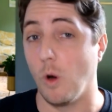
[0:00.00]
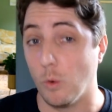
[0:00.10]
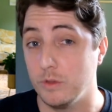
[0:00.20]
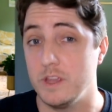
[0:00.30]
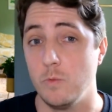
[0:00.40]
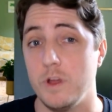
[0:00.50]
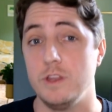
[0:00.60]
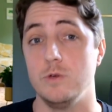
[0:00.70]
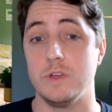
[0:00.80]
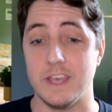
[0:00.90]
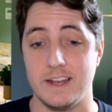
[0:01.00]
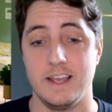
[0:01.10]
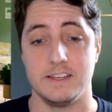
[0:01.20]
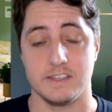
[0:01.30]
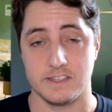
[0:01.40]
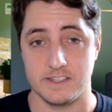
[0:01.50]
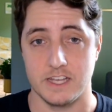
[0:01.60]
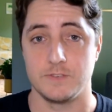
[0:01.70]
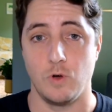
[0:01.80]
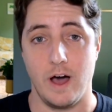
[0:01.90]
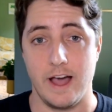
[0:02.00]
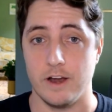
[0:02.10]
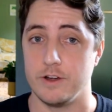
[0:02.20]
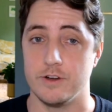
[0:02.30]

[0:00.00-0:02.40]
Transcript: only when you get a successful hire.